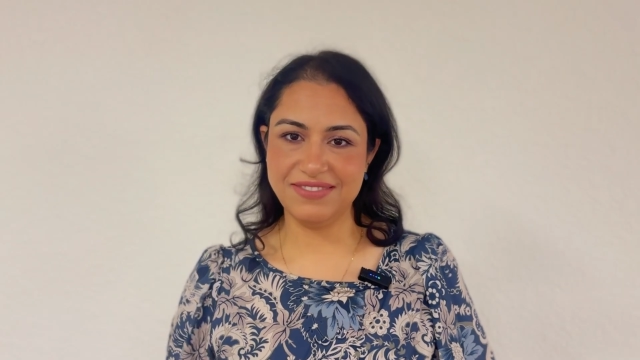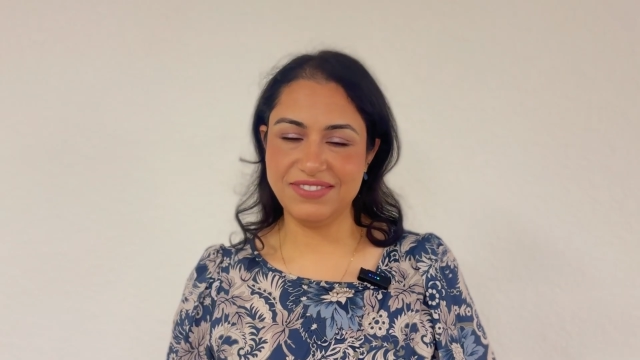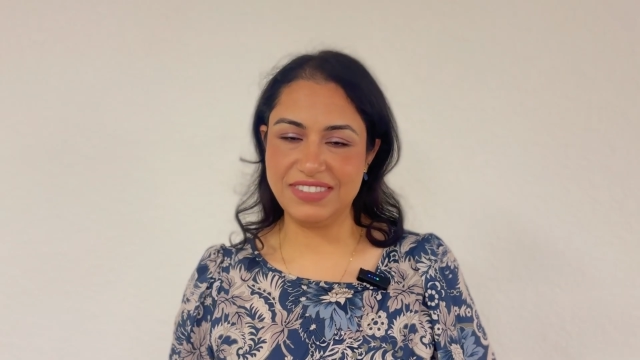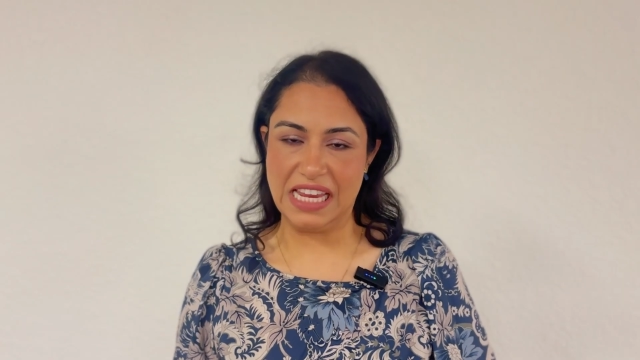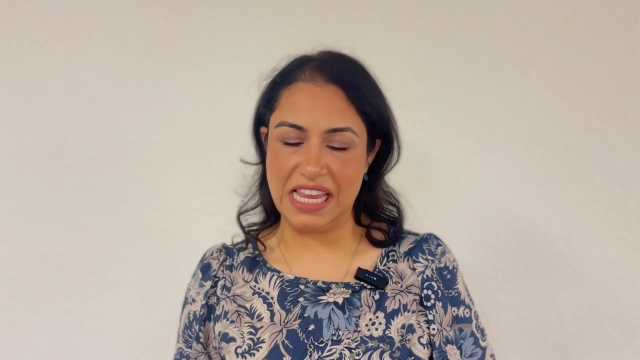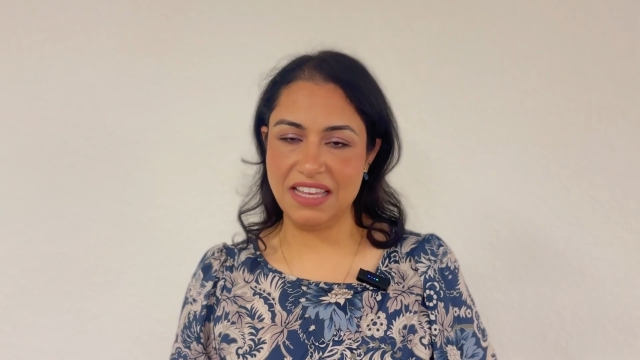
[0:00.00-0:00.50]

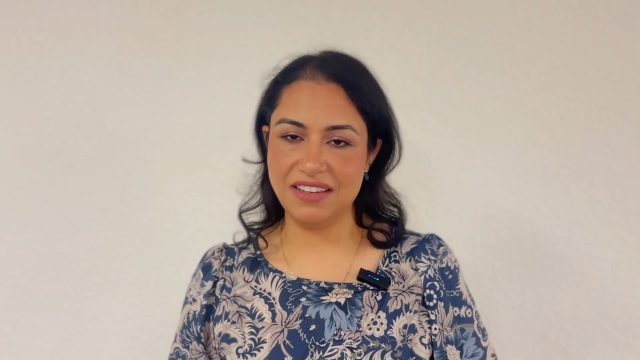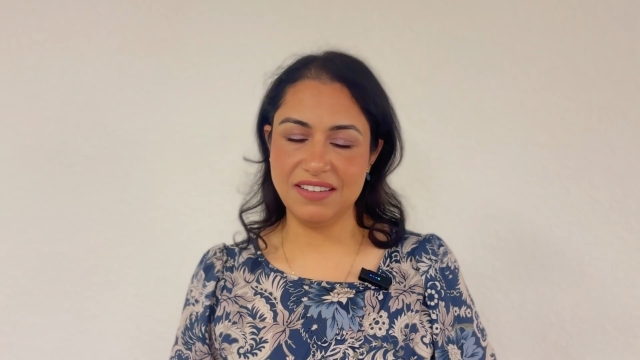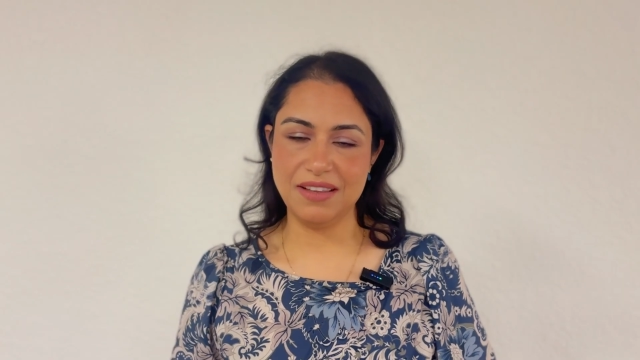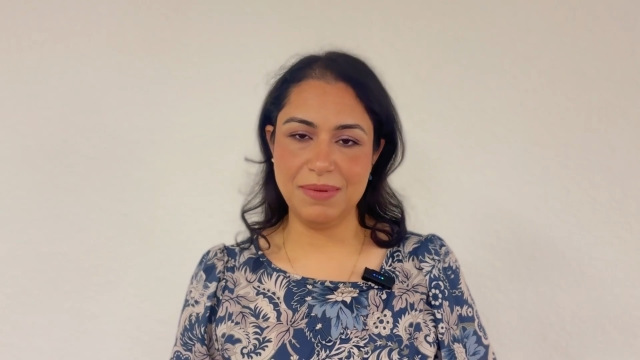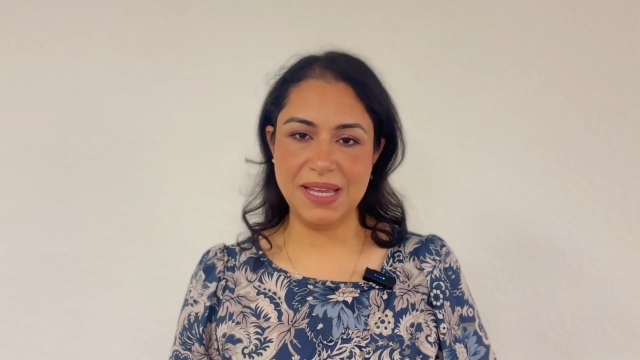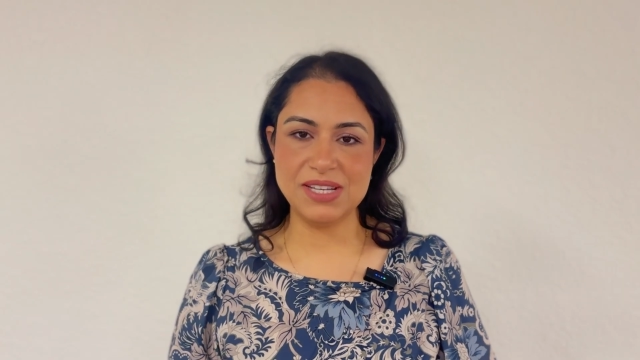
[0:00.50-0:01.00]
If you get
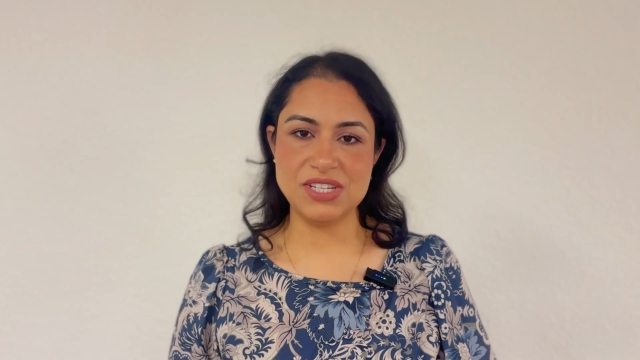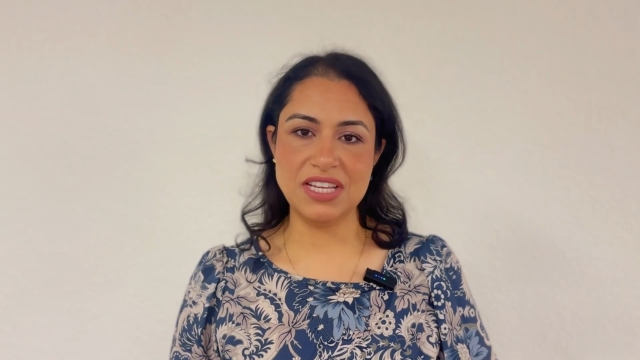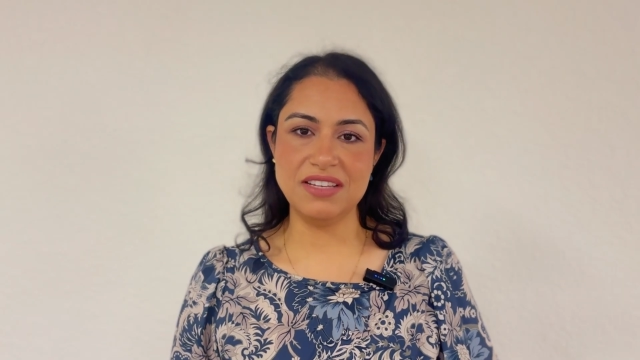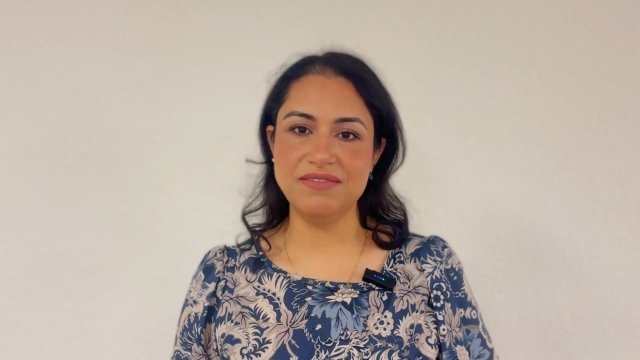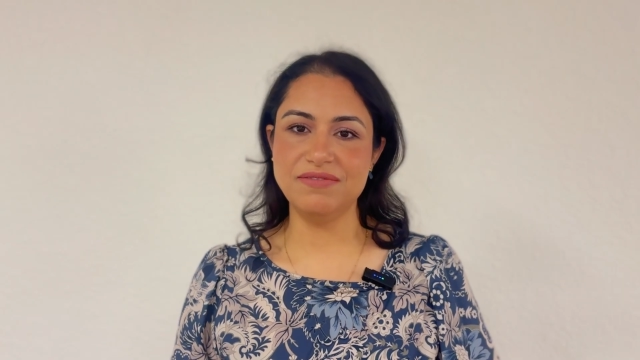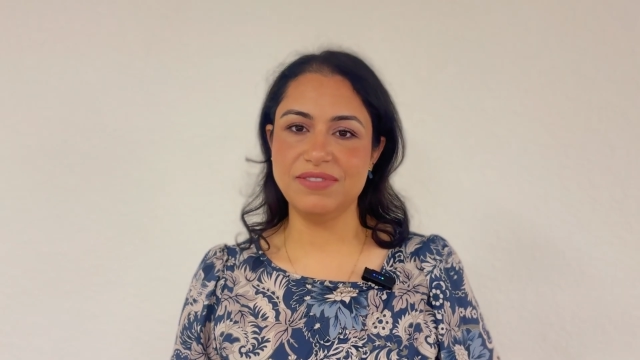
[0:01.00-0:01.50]
a bad
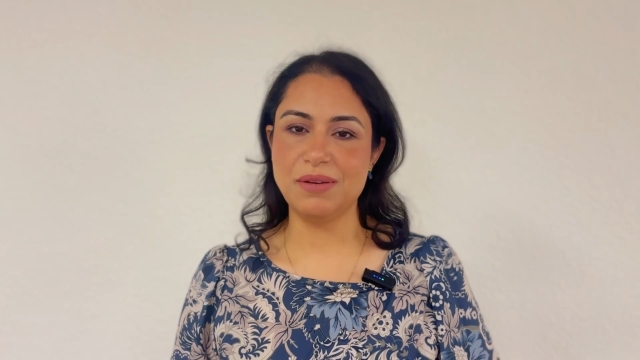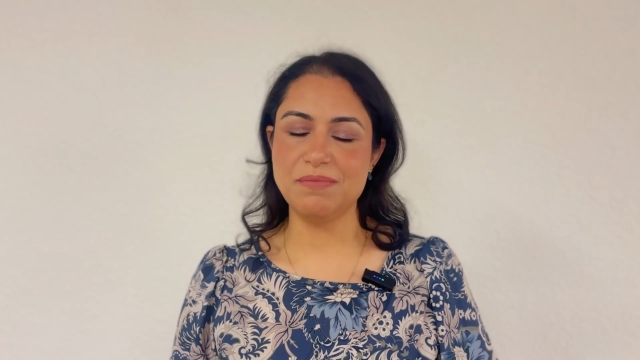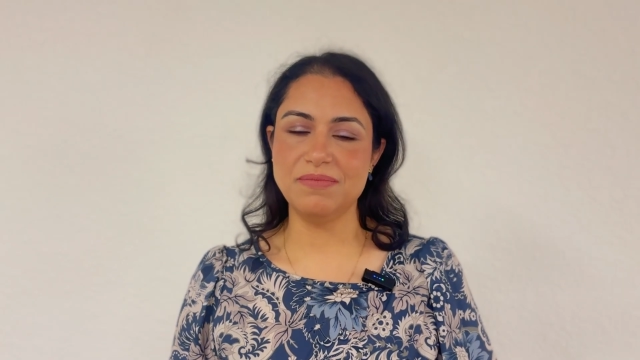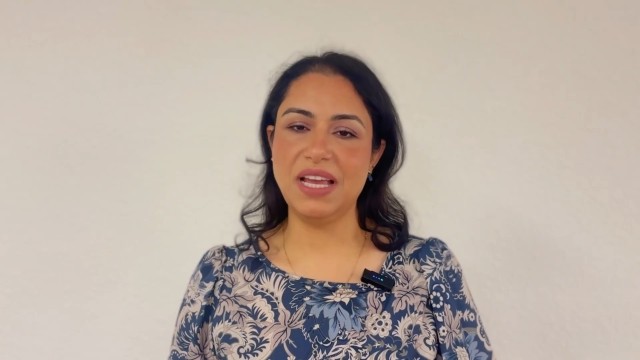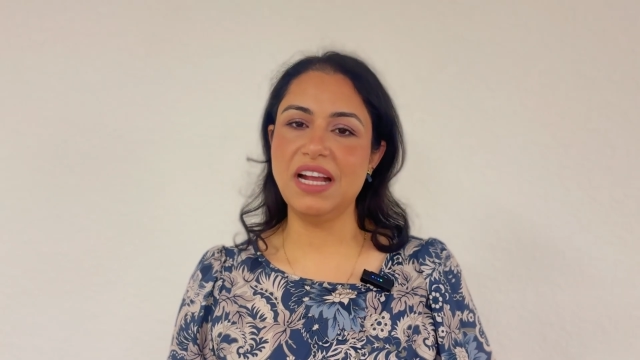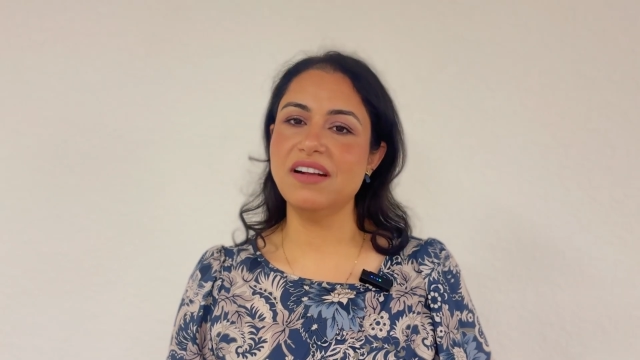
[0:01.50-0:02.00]
gene from
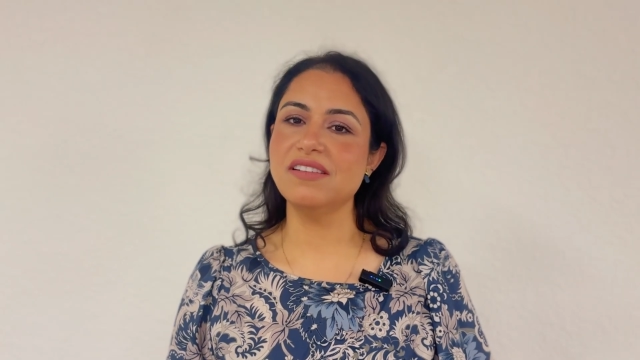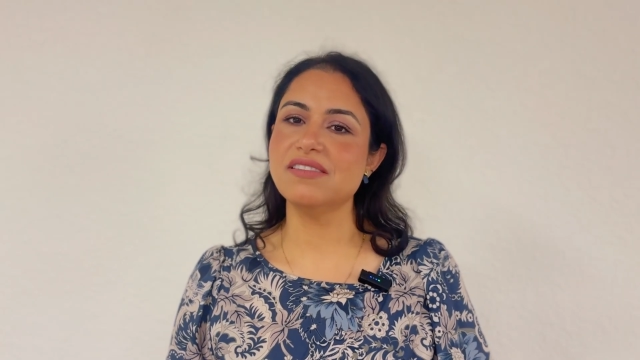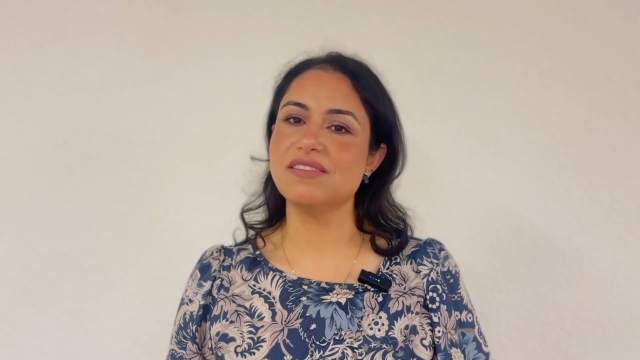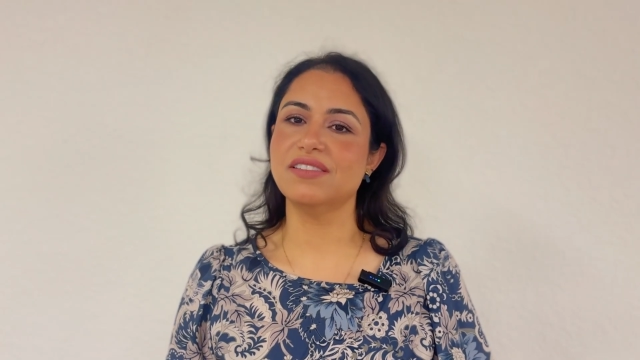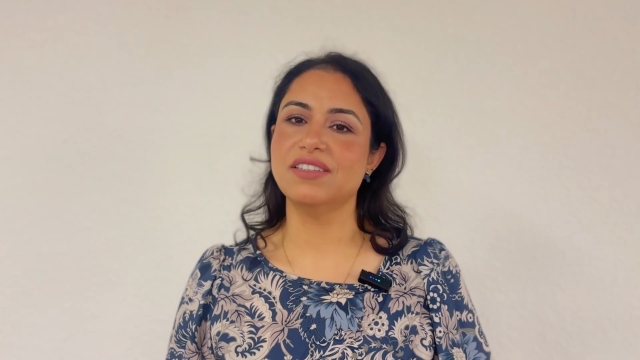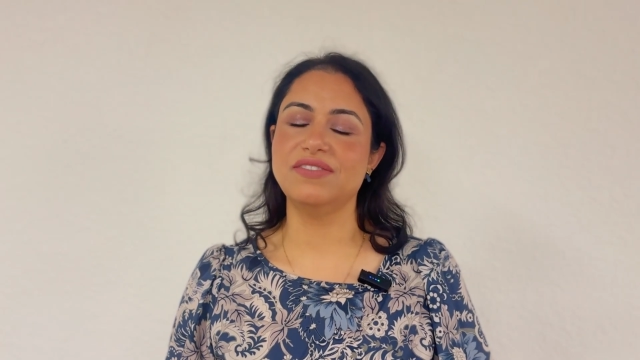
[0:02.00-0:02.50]
parents,
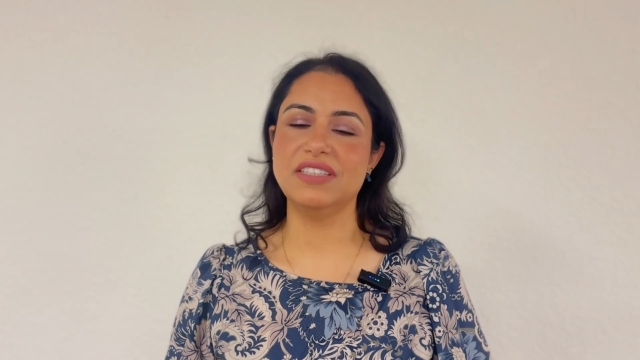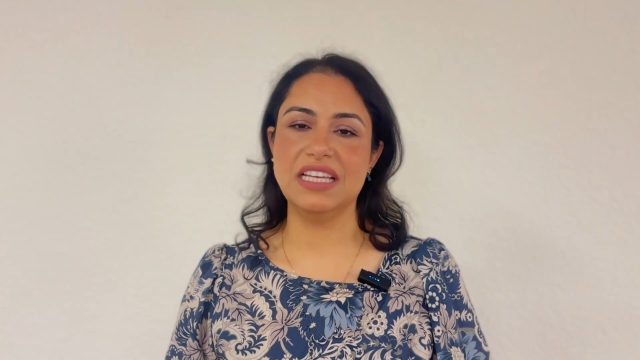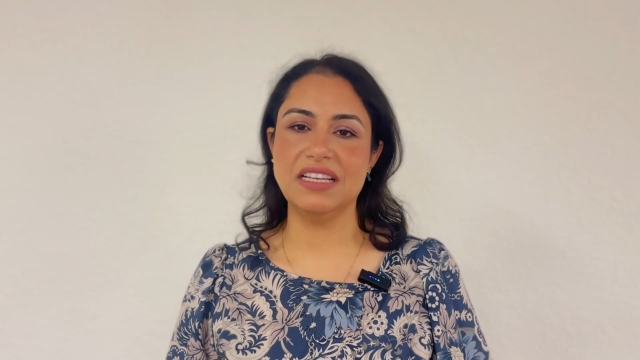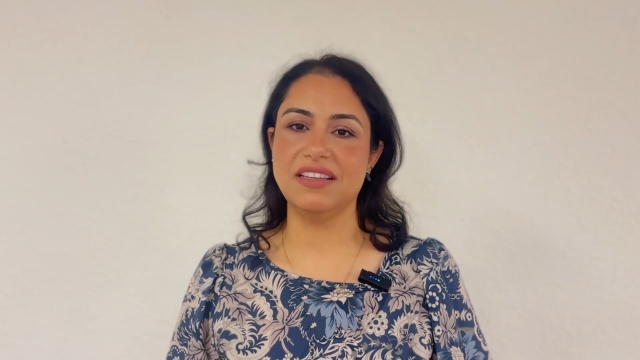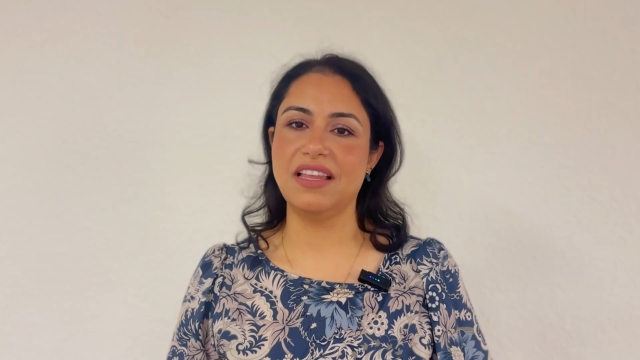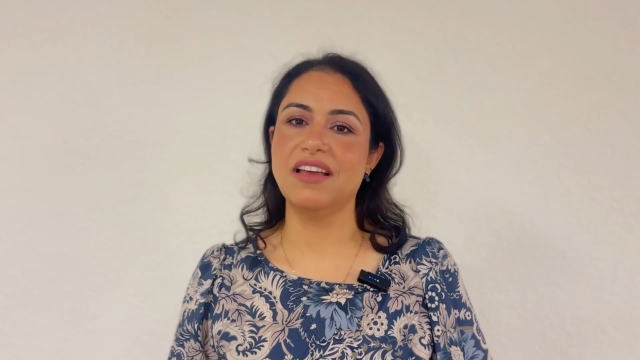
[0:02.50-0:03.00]
or if you
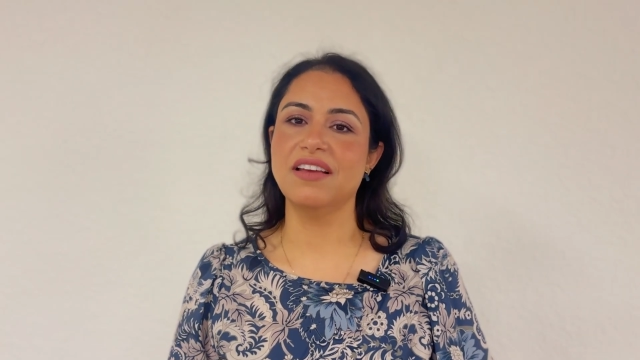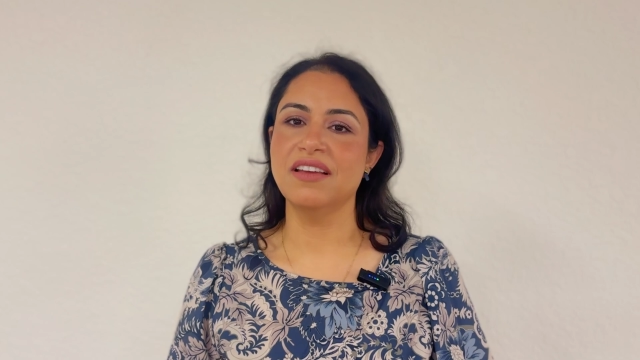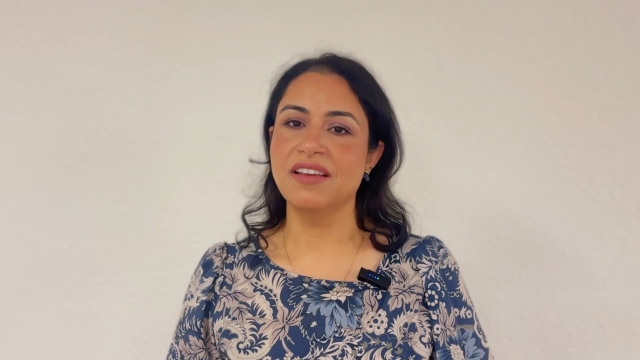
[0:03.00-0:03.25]
get like